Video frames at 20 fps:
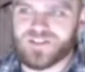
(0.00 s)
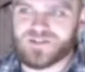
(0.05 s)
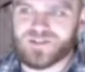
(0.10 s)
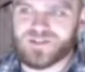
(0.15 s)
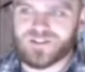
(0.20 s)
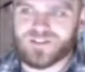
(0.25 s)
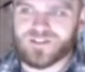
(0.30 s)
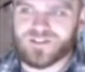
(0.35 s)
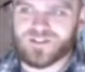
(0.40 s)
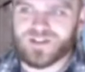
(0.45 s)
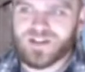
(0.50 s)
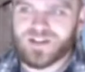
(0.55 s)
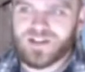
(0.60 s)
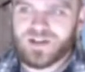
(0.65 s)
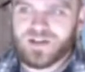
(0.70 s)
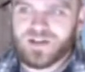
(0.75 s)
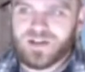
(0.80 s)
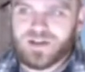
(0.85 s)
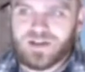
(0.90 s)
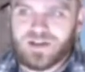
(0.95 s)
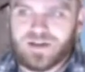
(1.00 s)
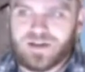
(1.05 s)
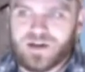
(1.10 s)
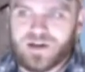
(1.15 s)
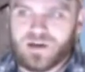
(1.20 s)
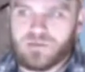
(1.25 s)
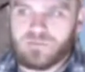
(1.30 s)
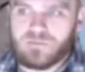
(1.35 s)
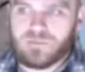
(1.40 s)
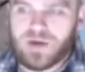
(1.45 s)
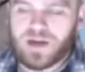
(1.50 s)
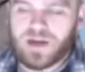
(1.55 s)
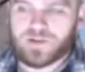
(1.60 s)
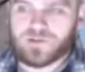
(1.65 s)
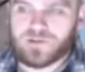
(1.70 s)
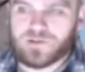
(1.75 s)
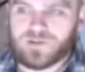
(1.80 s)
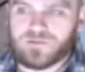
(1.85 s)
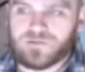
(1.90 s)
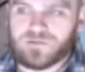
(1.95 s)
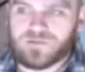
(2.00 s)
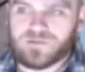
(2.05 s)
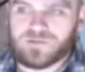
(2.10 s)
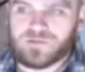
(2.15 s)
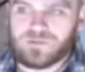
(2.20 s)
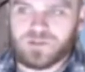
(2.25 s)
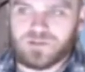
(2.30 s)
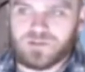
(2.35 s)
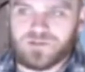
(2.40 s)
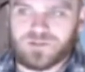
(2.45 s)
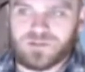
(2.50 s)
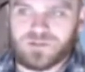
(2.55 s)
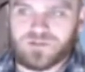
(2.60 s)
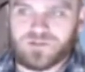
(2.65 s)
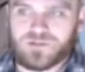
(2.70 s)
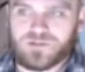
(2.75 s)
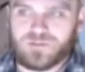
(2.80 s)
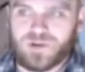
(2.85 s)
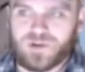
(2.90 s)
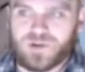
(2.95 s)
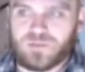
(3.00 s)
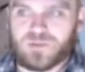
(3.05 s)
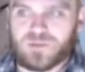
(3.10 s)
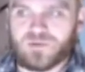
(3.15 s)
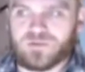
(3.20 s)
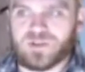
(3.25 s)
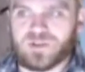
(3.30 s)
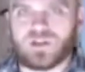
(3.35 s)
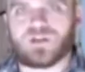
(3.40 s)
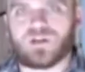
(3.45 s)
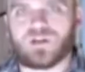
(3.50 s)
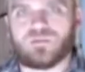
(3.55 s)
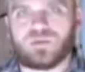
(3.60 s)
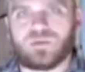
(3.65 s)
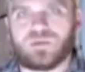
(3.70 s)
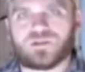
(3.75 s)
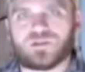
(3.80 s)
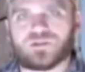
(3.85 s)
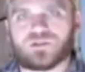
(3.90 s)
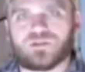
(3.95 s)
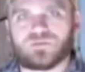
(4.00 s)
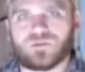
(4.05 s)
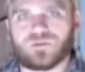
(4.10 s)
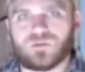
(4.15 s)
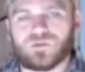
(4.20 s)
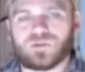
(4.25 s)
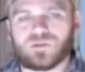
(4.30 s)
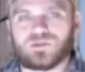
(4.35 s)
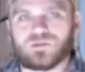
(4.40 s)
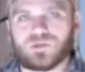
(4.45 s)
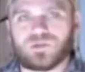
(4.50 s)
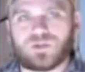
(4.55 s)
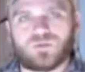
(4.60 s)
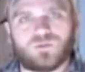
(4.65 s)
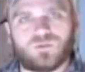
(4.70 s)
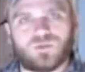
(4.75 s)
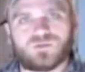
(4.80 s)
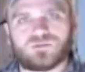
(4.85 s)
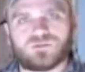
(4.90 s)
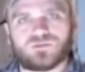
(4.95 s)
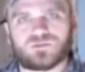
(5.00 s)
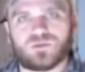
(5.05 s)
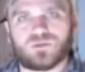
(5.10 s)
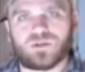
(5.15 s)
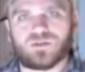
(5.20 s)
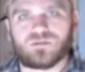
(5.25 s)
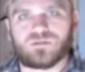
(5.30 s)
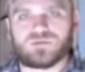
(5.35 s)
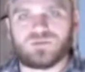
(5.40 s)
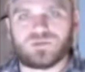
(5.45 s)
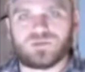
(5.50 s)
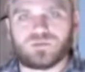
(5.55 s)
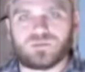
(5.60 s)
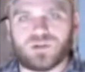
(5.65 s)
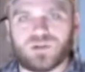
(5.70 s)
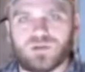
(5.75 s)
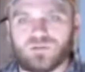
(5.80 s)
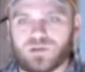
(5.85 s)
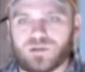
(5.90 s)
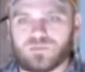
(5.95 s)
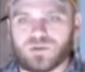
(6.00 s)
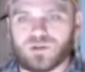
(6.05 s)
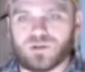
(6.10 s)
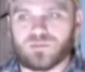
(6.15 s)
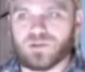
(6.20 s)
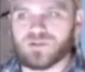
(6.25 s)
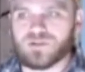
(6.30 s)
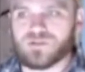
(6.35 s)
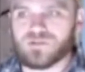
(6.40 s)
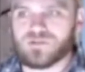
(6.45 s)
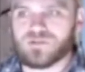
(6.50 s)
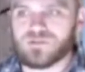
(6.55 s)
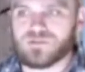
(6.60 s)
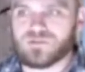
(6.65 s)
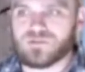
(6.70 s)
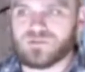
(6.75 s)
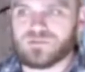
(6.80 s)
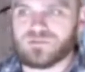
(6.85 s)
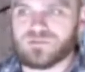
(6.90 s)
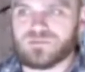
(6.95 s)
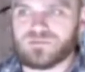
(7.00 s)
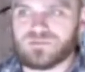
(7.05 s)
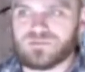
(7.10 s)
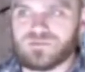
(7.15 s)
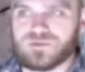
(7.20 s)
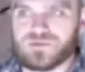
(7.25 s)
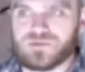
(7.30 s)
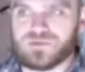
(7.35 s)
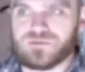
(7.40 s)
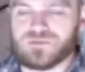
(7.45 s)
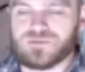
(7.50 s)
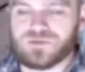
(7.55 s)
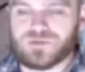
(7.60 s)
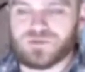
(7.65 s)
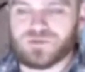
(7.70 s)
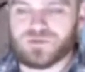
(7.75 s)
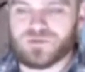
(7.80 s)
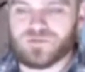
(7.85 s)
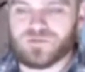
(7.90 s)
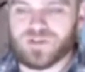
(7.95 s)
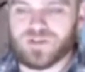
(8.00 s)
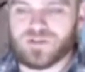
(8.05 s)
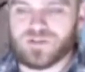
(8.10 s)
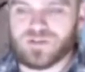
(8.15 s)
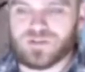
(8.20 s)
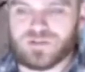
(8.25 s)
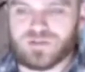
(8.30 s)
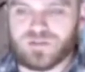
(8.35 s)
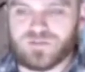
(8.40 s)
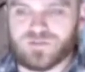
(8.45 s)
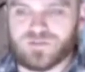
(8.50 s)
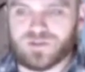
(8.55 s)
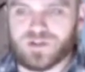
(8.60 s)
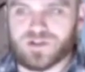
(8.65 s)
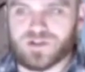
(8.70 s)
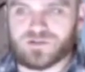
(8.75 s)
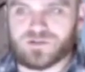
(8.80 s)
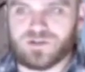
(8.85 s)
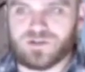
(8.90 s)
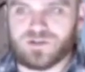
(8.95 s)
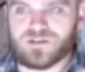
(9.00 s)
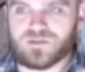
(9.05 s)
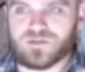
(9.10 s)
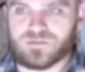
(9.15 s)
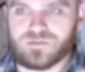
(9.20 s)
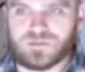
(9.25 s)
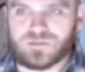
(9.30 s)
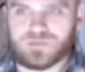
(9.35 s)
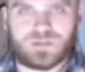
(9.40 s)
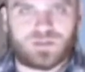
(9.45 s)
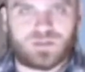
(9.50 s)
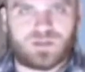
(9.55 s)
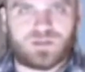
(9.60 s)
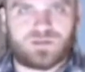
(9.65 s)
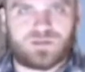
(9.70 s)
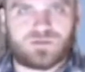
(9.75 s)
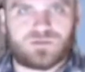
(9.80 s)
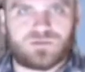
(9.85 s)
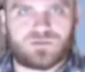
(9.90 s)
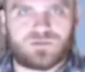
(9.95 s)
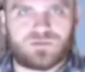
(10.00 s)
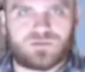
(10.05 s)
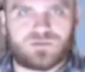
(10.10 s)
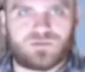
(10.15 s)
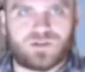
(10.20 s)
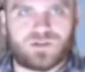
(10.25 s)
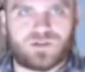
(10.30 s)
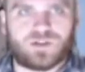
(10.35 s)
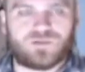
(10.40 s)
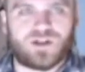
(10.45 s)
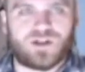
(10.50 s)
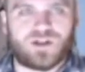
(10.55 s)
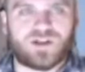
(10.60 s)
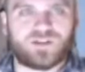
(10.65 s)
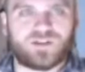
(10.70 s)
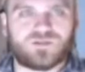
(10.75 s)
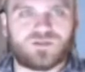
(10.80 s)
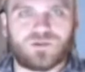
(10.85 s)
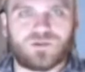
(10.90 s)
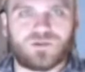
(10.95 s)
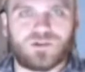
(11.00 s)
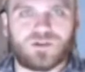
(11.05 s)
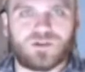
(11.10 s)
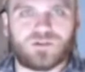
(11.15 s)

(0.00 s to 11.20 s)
trailer. I don't know if it's as much of a concern about moving it. I imagine if you're only doing it once or twice, you could probably get permits to move it if you're not trying to drag it somewhere